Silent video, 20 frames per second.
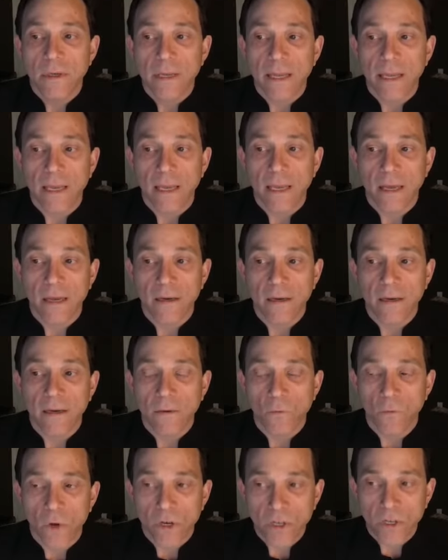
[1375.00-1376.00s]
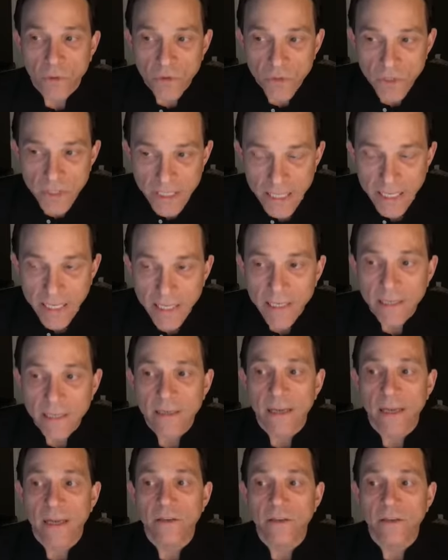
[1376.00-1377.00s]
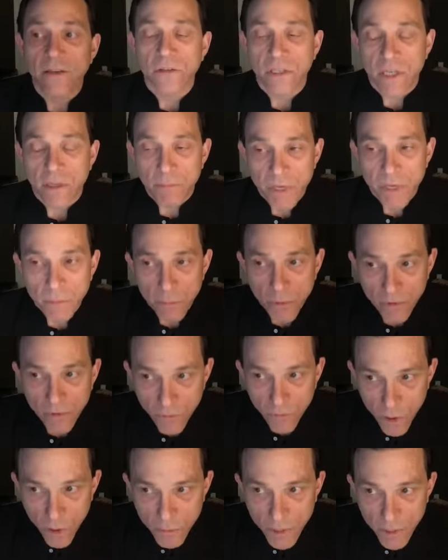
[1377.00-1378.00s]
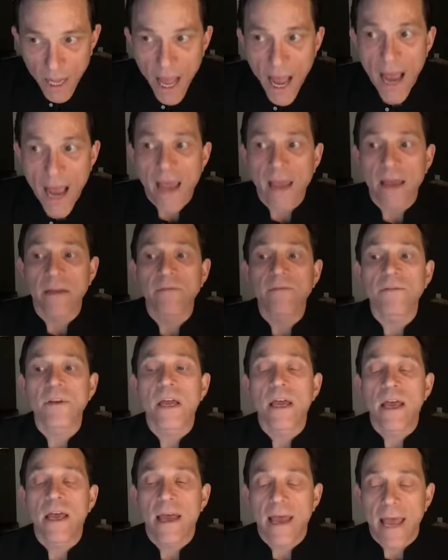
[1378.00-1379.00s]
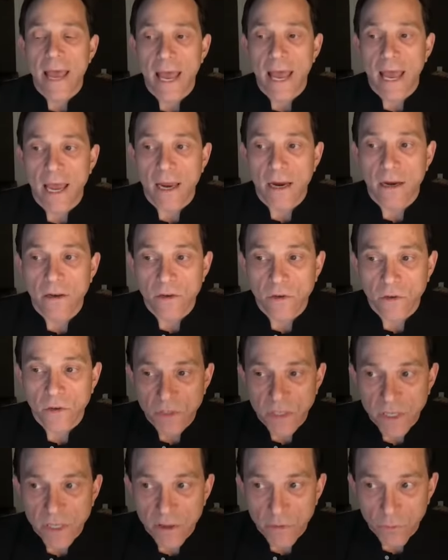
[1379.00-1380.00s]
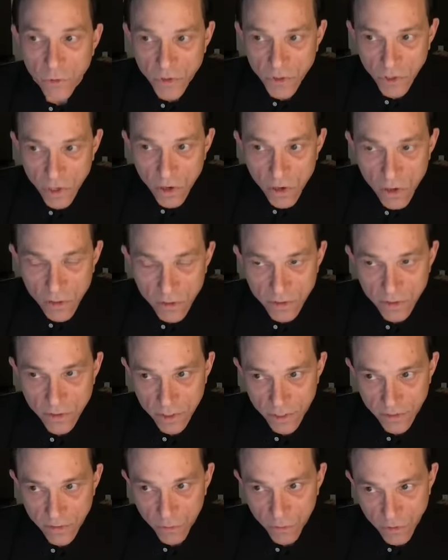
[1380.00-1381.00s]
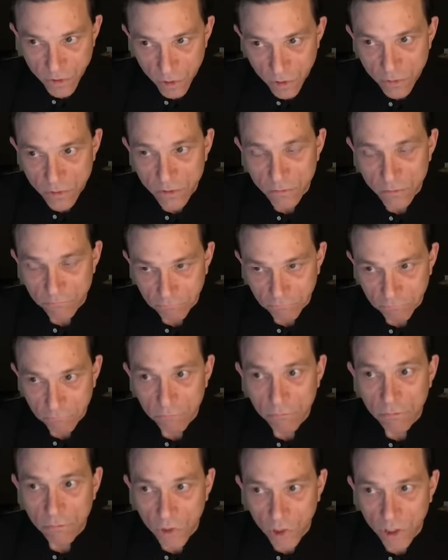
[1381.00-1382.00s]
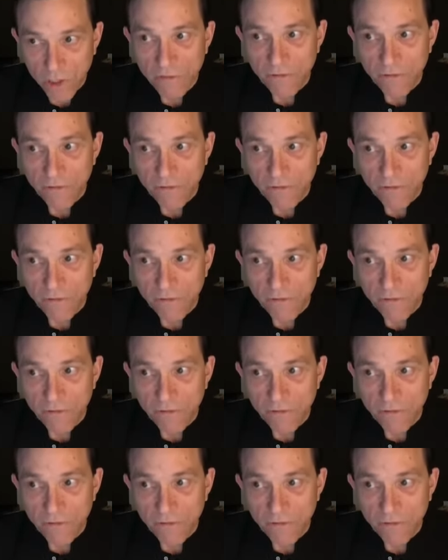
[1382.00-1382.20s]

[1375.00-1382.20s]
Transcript: And when you see it and you see it being performed live and you see the results and the results look